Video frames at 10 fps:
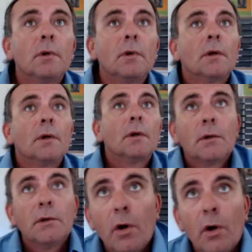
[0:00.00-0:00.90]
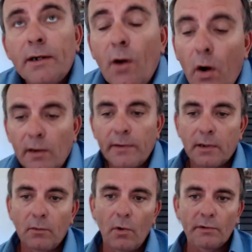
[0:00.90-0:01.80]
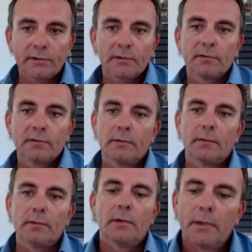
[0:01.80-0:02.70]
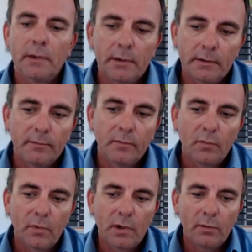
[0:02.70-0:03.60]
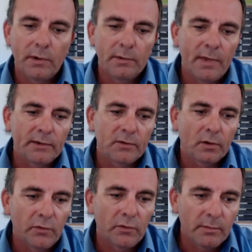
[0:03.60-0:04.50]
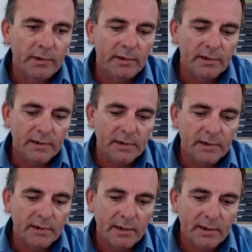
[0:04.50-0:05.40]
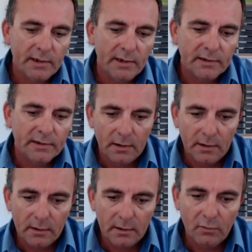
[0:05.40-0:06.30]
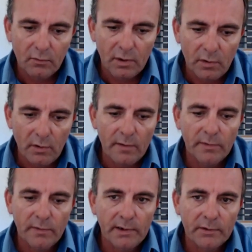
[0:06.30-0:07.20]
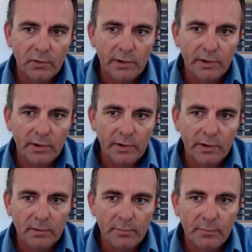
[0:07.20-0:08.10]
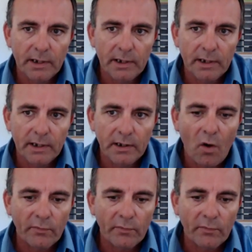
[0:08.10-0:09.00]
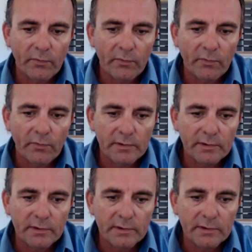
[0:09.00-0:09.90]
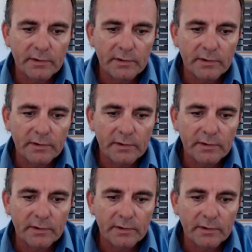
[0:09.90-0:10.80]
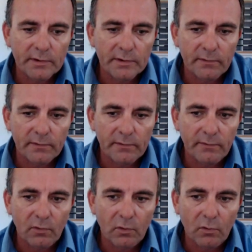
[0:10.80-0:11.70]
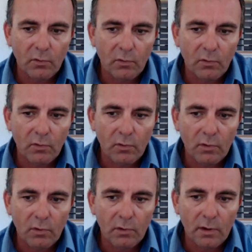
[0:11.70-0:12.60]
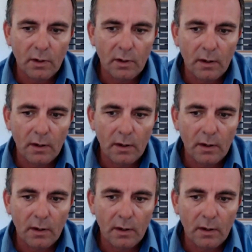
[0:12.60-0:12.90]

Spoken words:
99, I think it was, where we met Dr. Ingham in the States when we were over there doing a big conference for vermiculture, actually, worms.